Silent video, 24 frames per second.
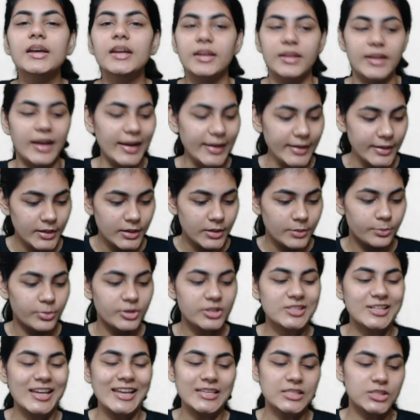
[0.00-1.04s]
right?
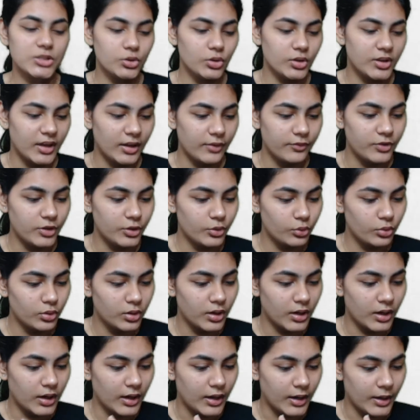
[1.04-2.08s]
But just to give you
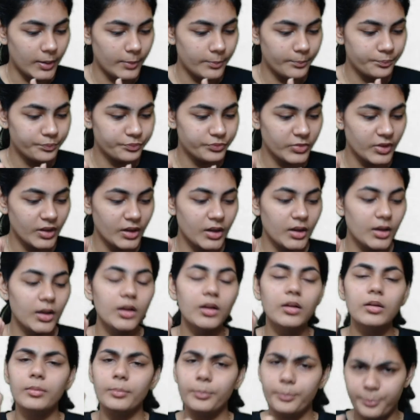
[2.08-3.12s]
a
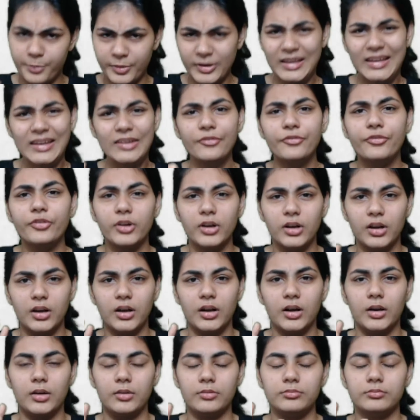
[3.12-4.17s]
brief
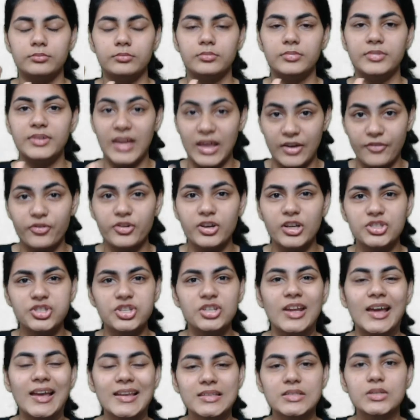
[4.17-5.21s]

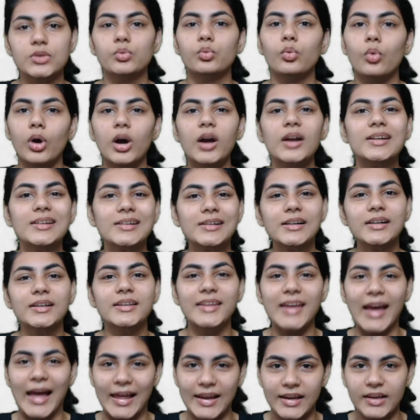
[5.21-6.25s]
definition as to what a
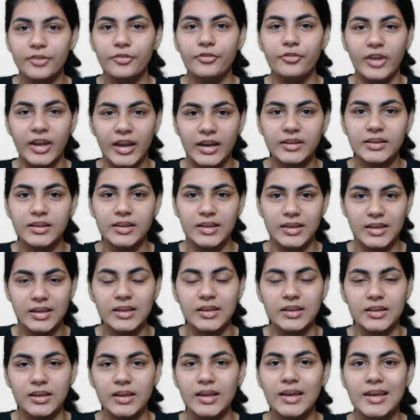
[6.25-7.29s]
caliphate
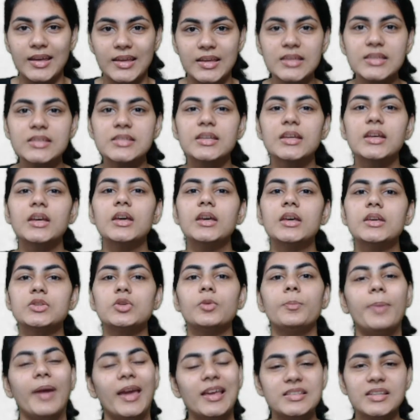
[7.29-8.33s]
is.
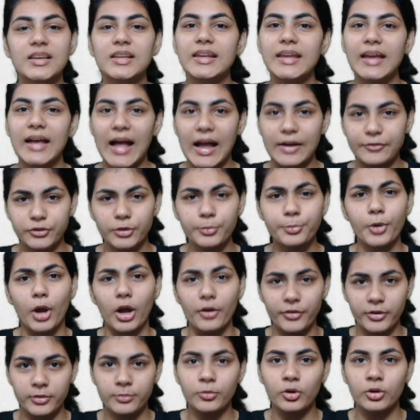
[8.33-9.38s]
So basically, after
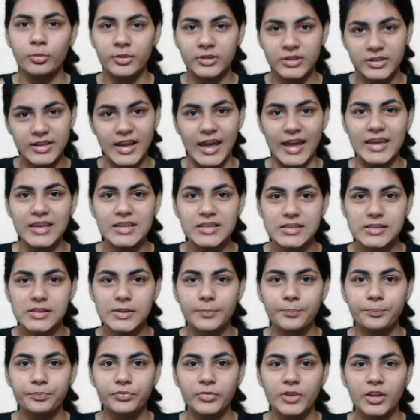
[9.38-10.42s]
Prophet Muhammad dies,
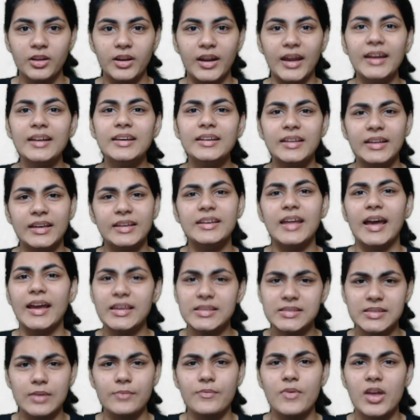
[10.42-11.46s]
right? He
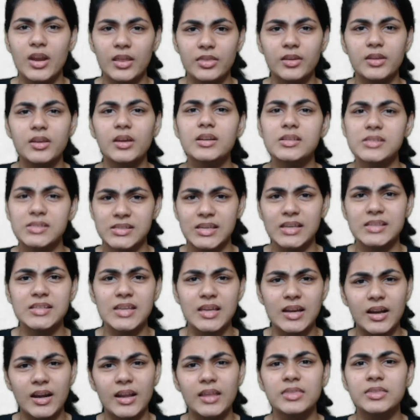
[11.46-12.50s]
dies somewhere in the year
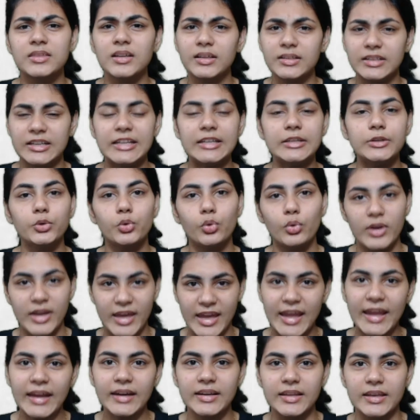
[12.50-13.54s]
632
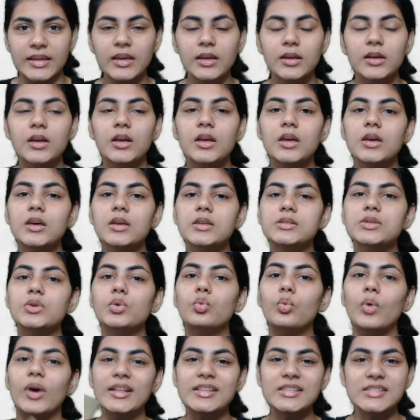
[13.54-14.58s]
AD. So
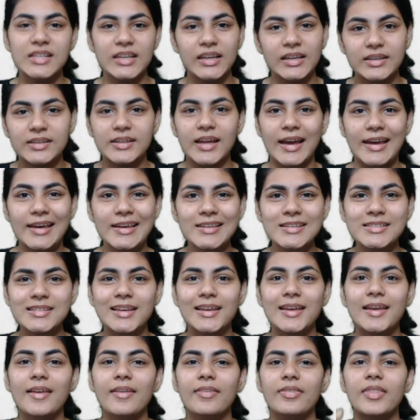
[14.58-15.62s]
once he dies,
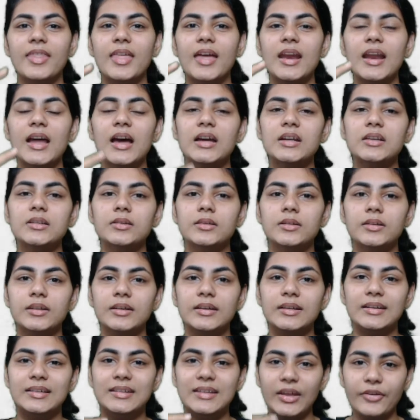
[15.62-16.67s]
there are
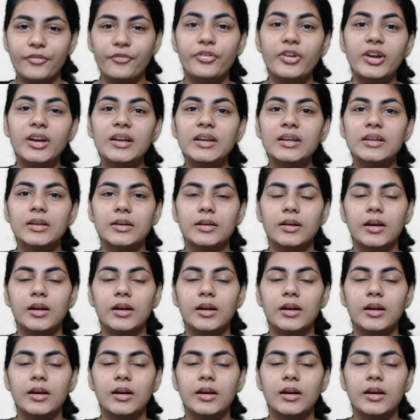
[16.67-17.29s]
different